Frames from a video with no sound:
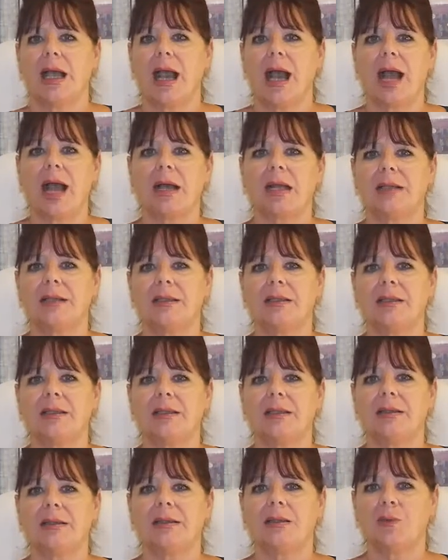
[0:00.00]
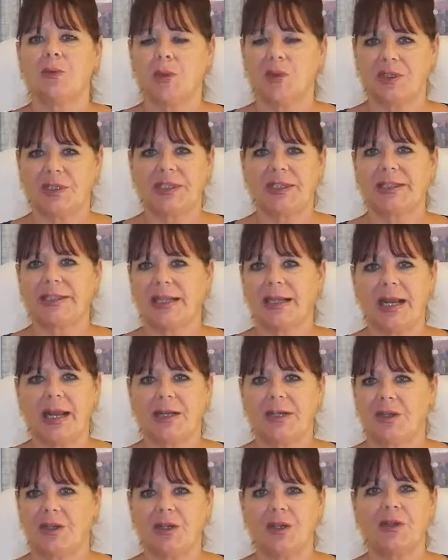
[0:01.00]
and there was this
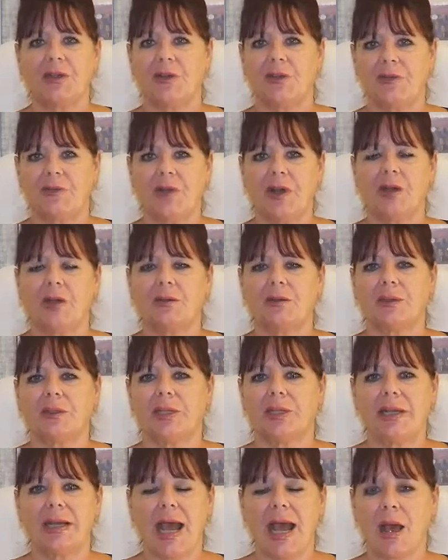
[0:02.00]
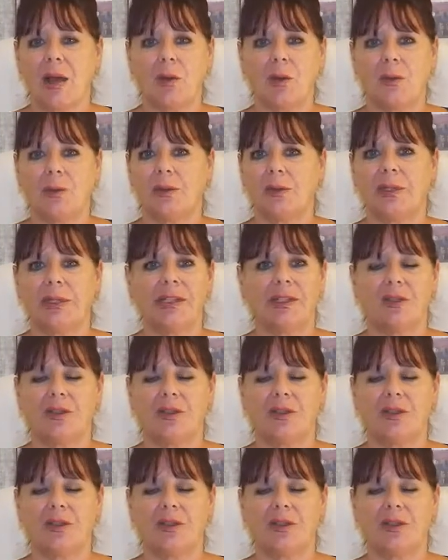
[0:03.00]
connection that you felt, and now he's